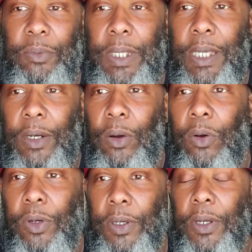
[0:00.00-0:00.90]
we get
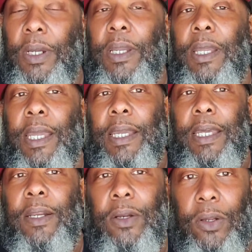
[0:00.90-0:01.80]
older and
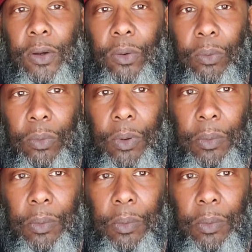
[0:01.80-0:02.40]
get a little